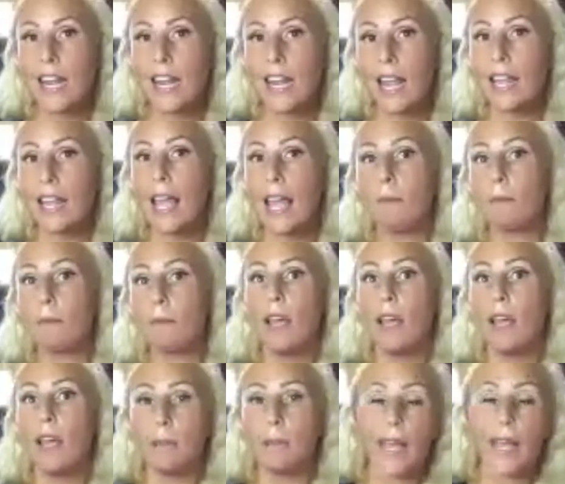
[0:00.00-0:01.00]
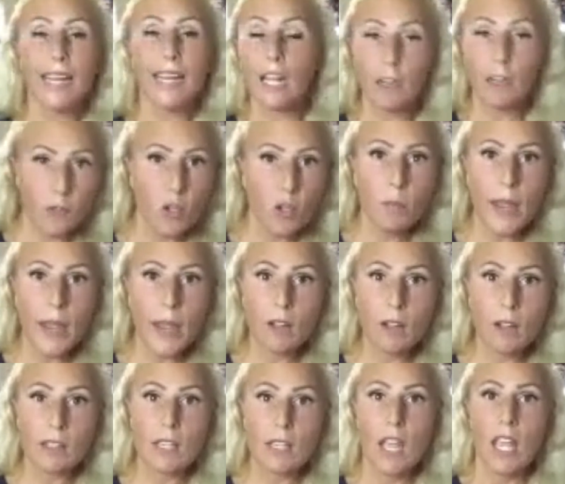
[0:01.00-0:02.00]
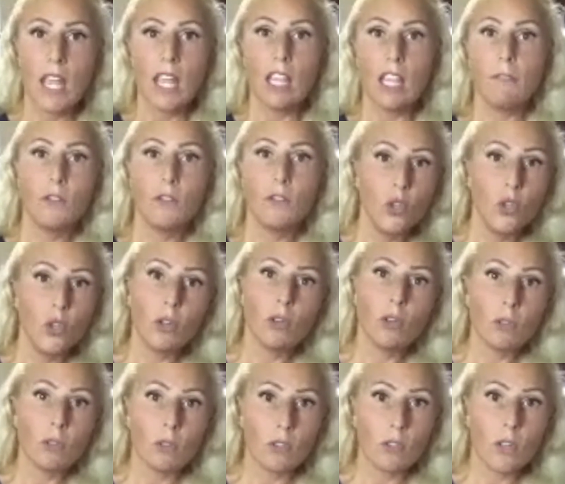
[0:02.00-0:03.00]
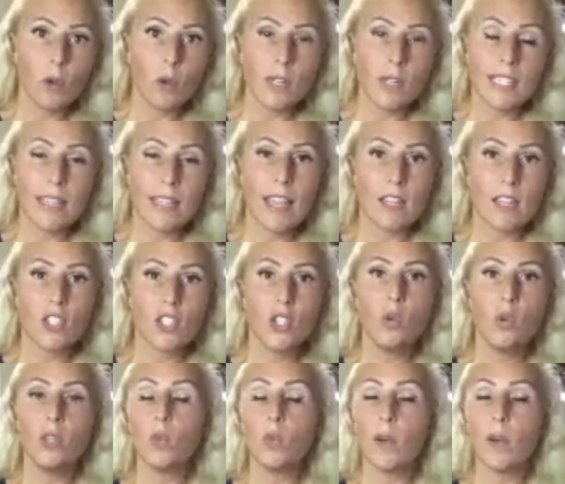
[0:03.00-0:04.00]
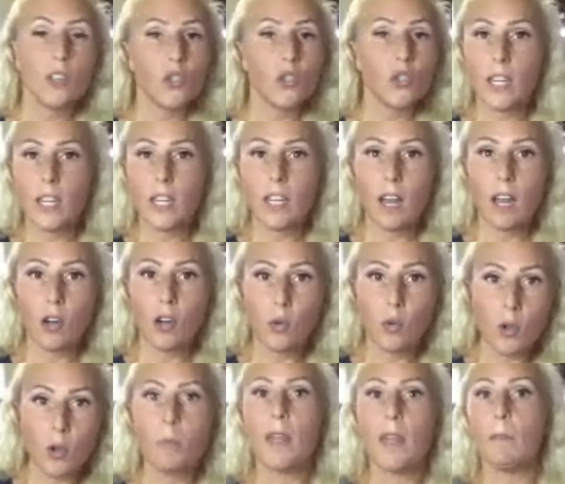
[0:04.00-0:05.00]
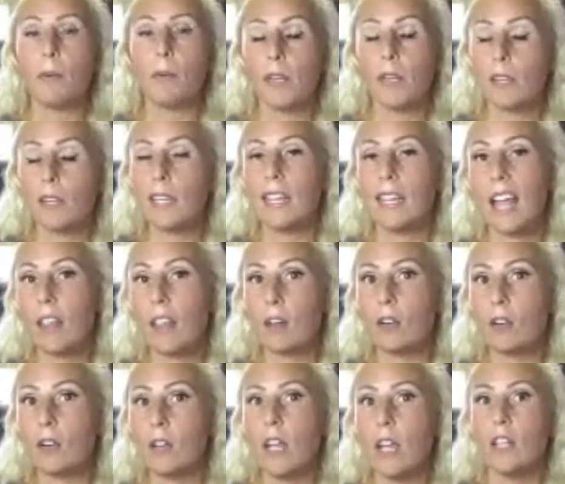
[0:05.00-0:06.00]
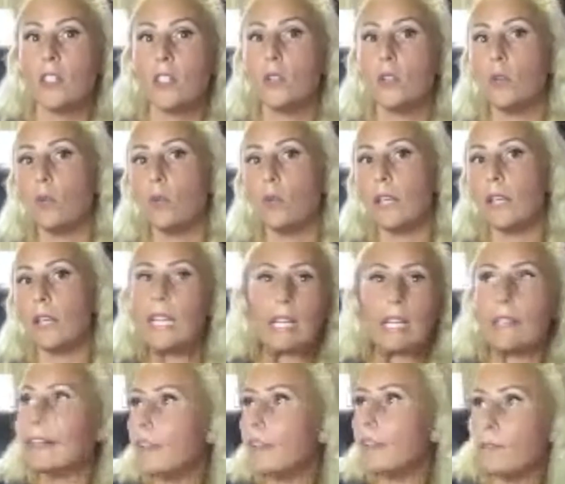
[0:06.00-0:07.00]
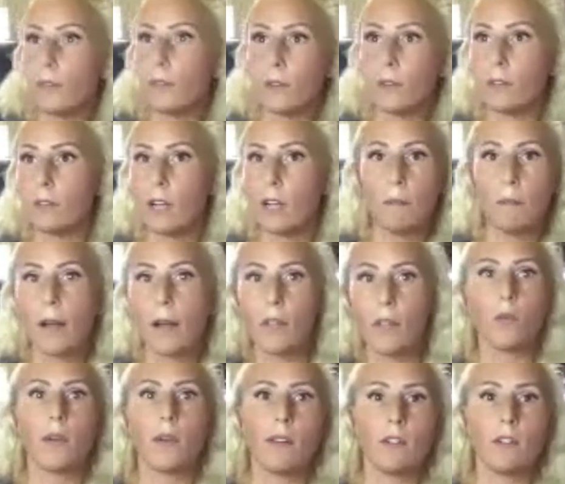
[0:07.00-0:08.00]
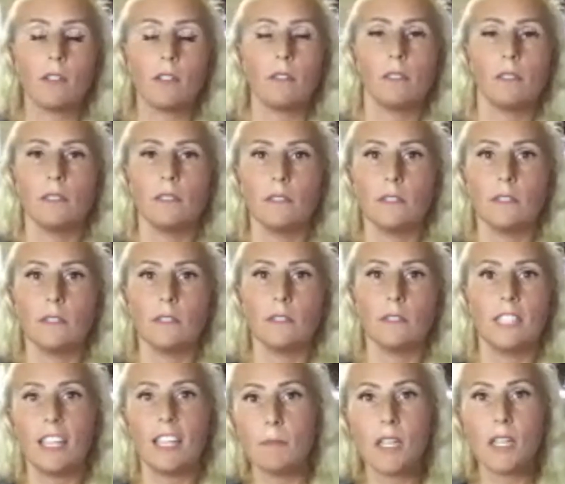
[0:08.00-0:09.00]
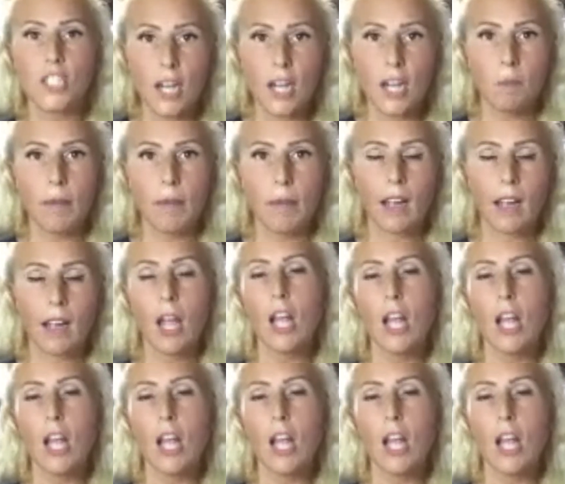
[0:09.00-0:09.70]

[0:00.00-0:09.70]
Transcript: I am packing on a few pounds if you're noticing that too and you want to join a group that I'm putting together to eat clean for a month or whatever, give me a shout back.